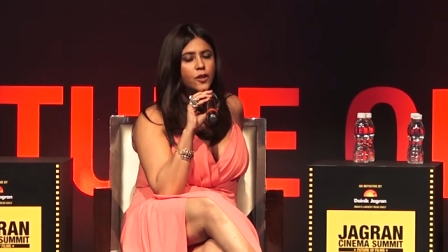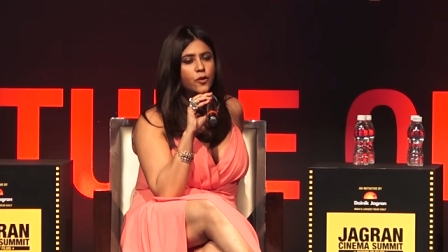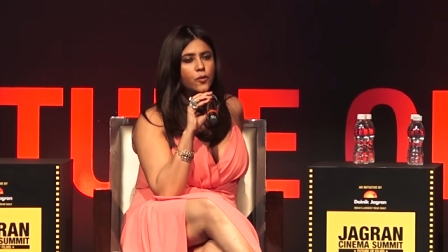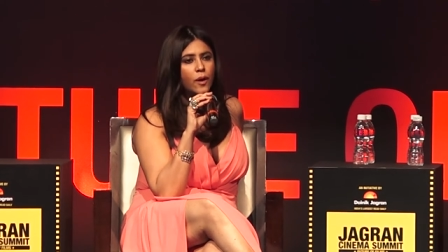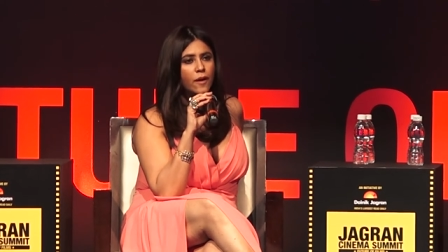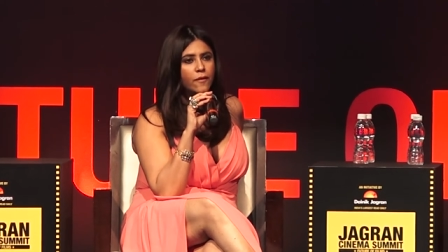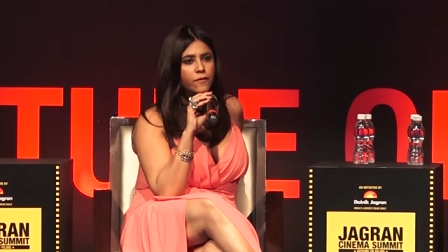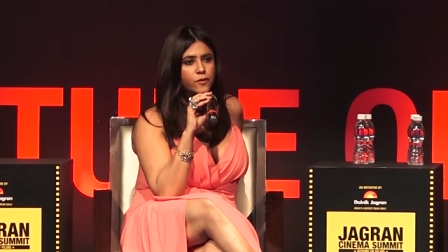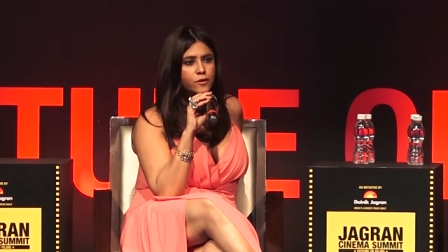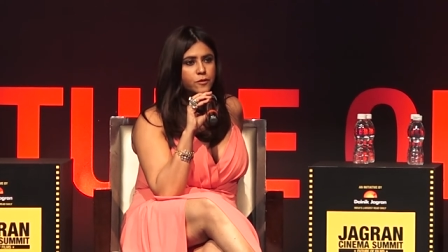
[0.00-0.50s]
You
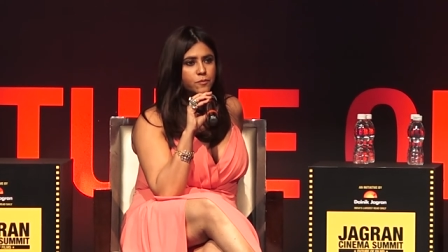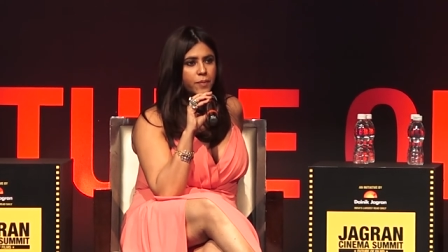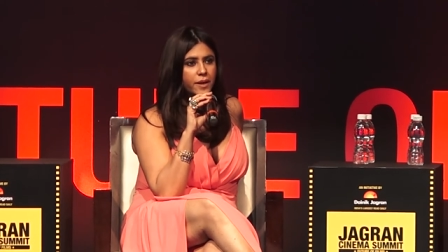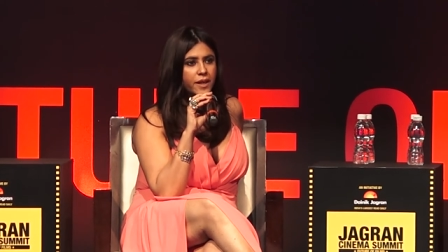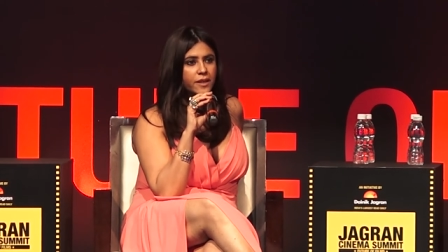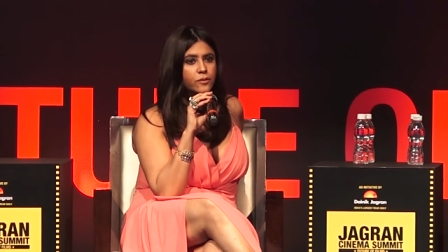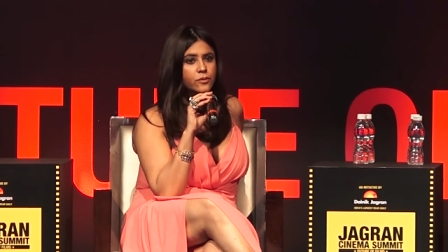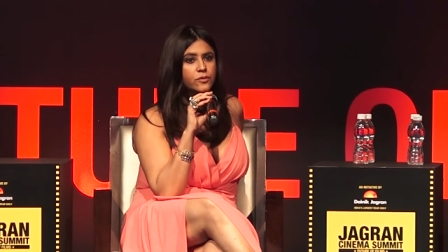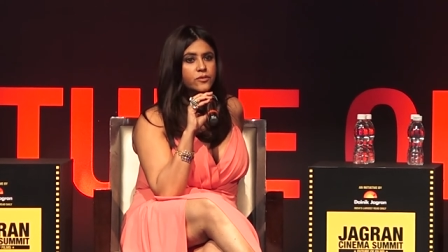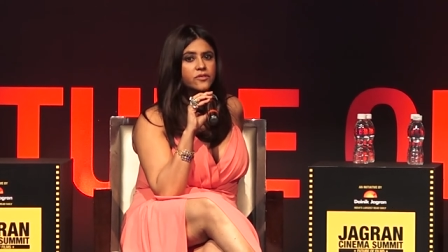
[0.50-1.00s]
have to
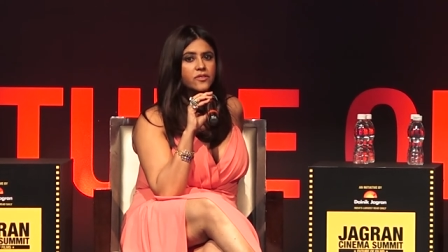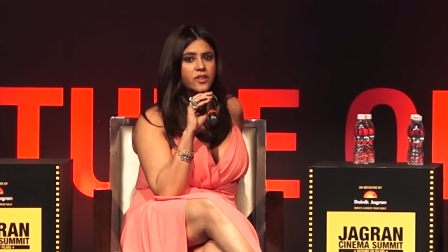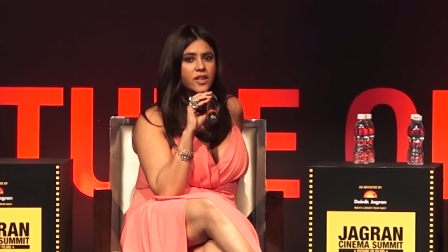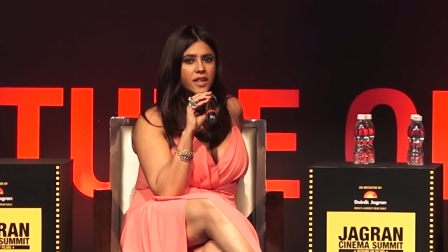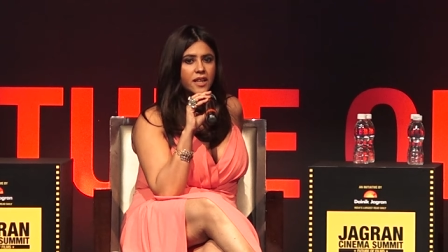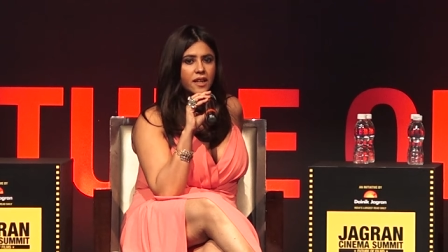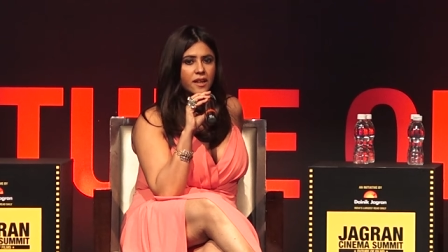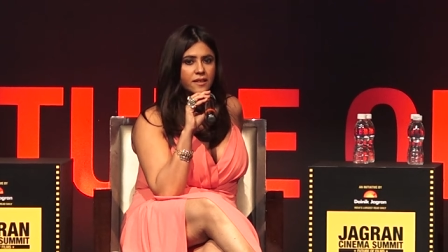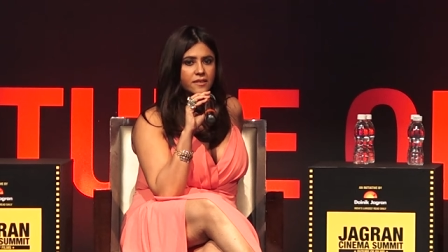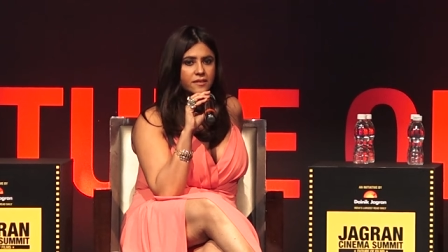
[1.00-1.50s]
spend those
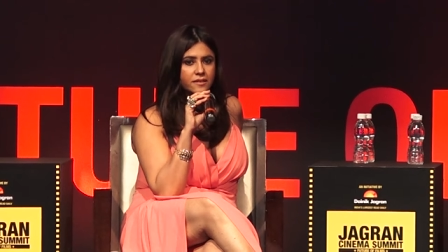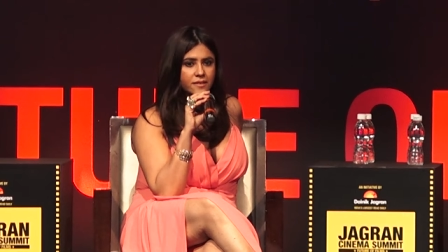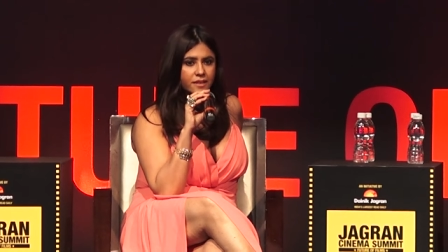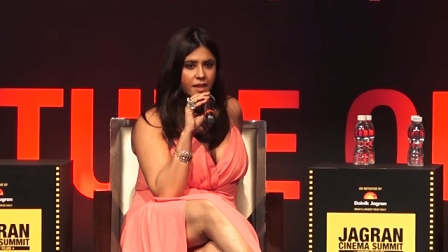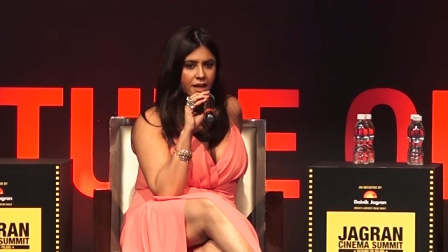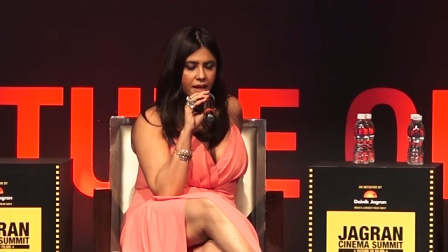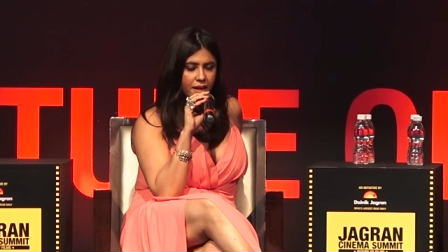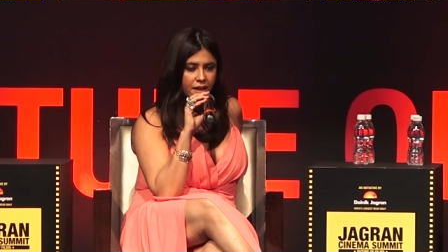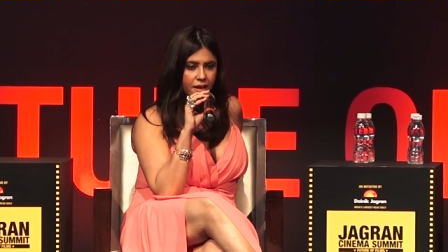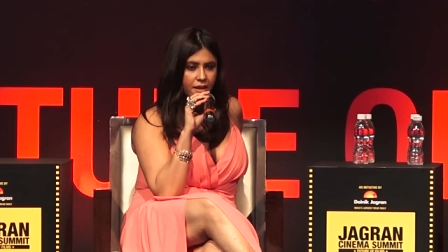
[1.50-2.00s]
three hours
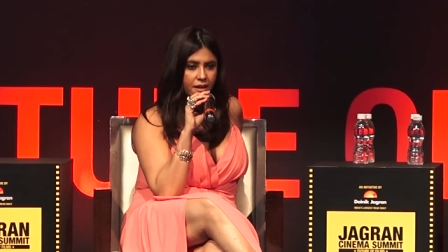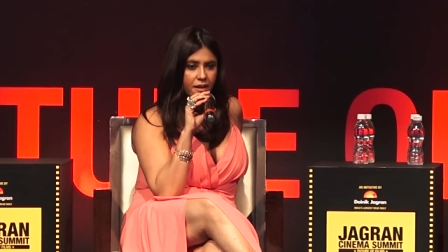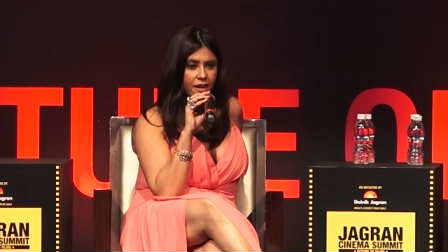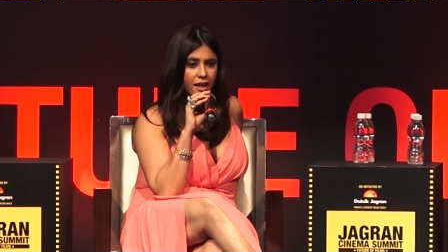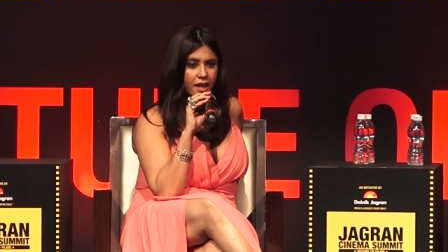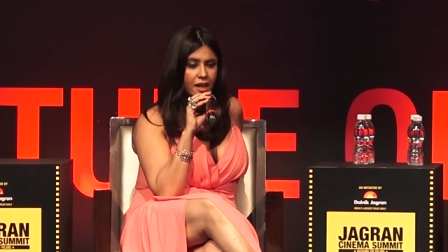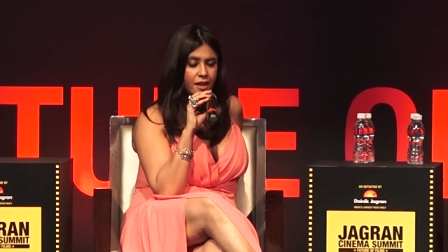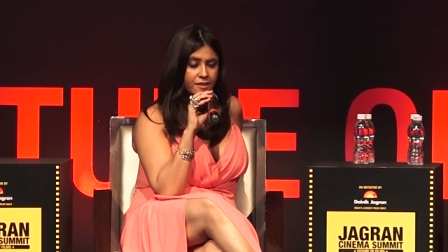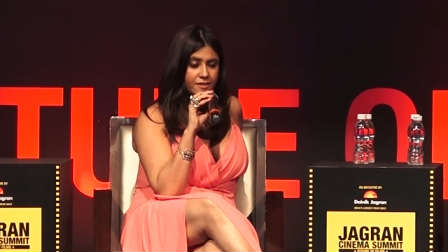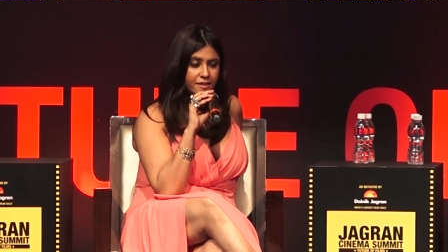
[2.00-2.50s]
there,
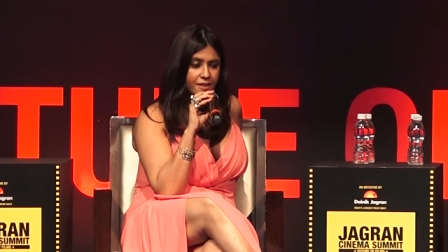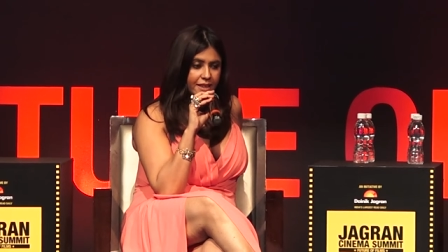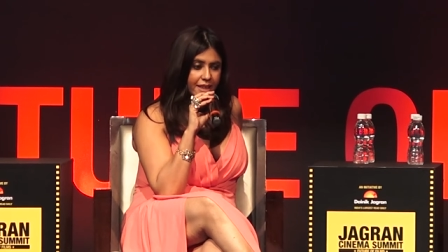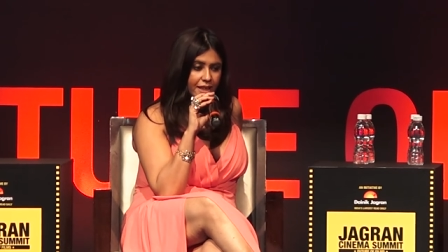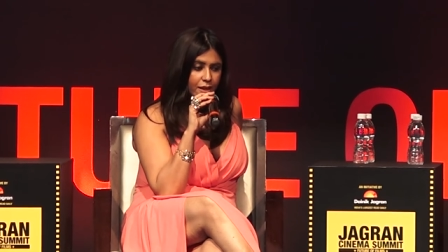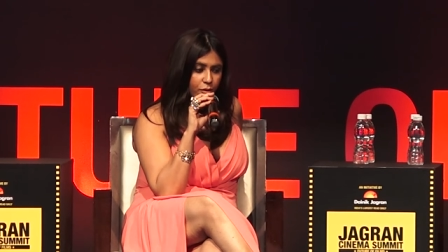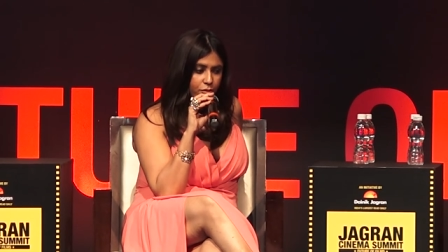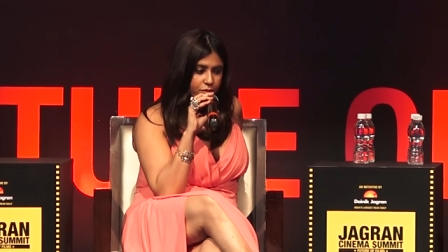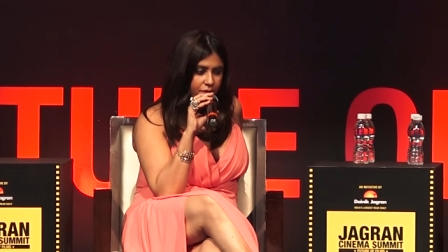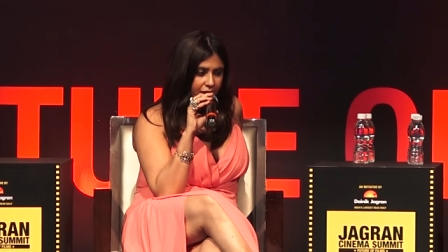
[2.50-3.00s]

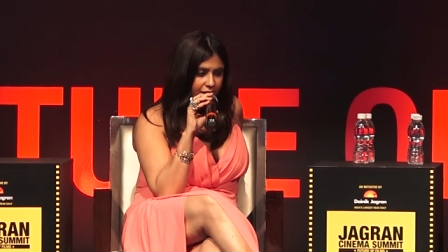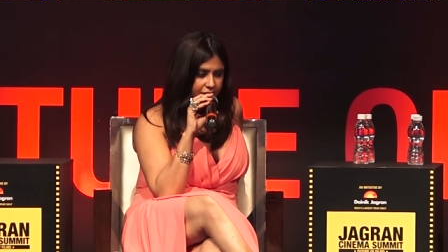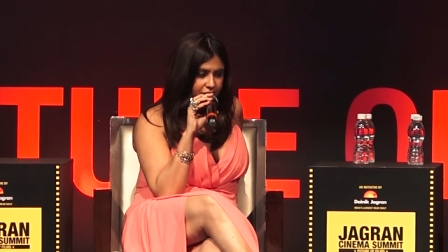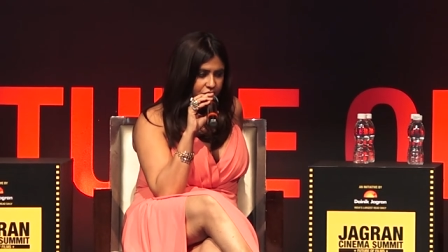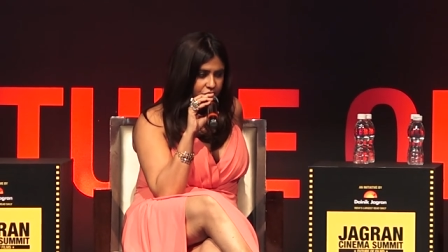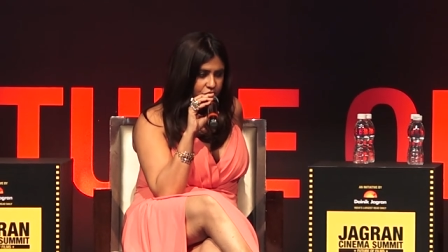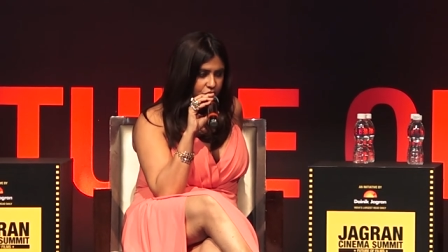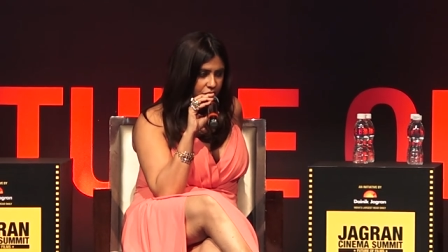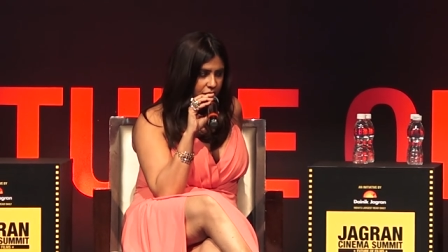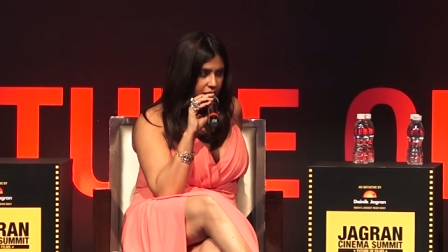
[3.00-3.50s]
sitting on
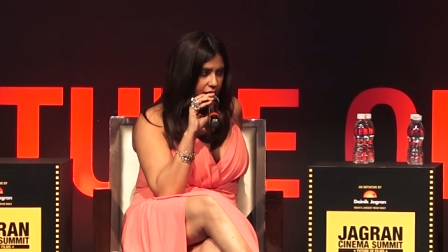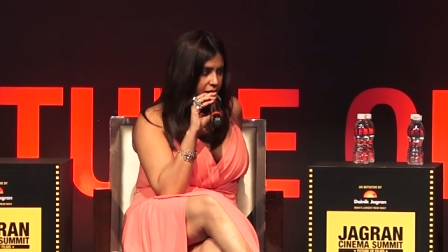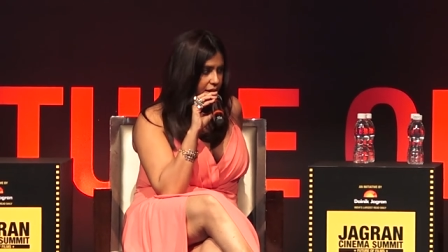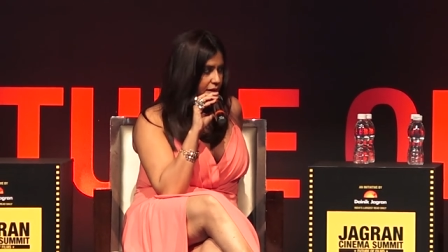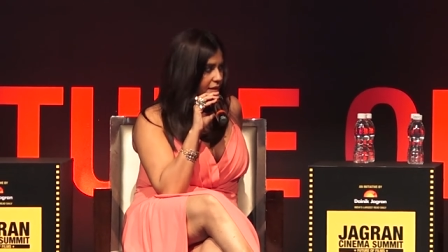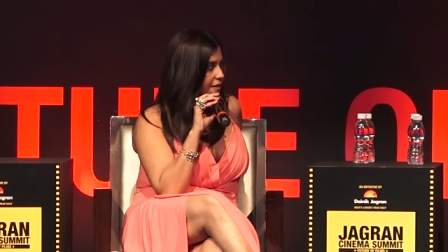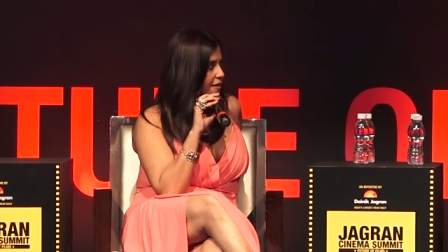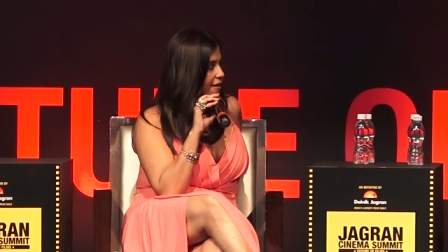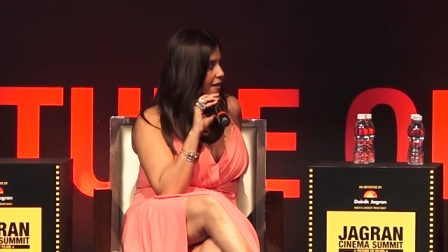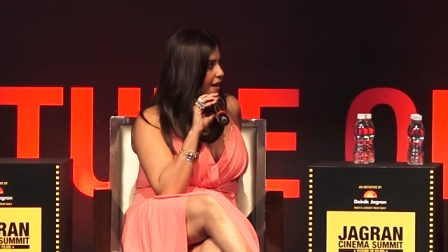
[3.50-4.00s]
that
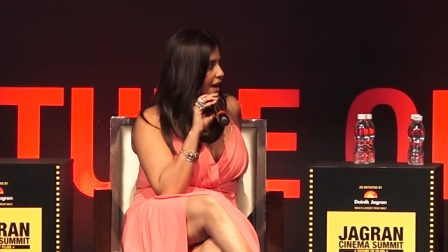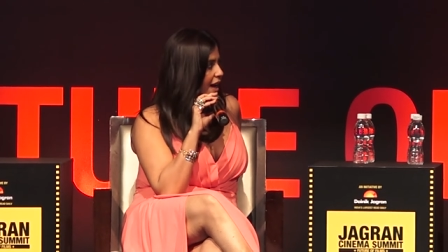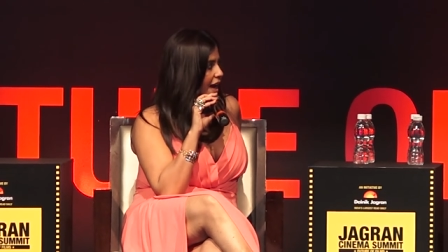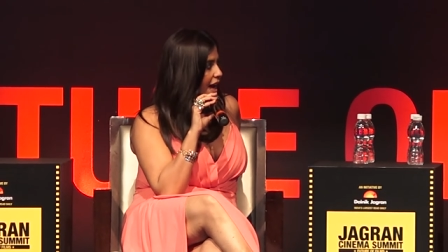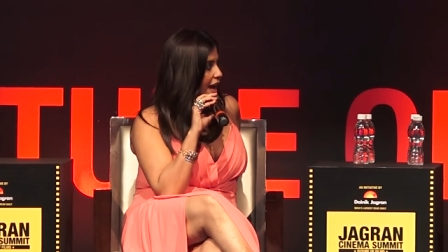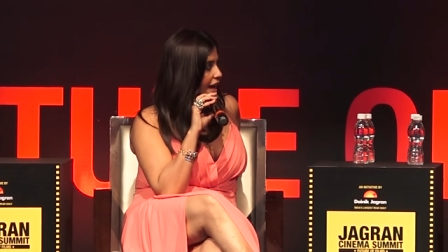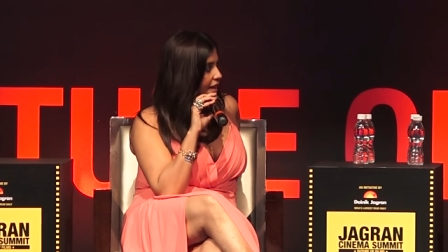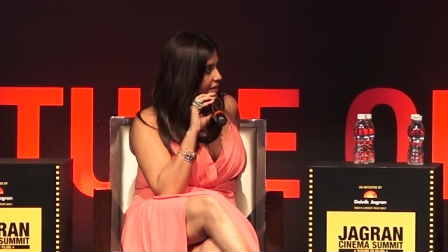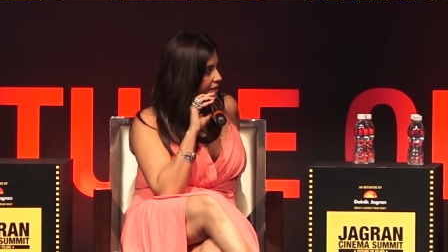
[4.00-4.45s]
chair, Hmm.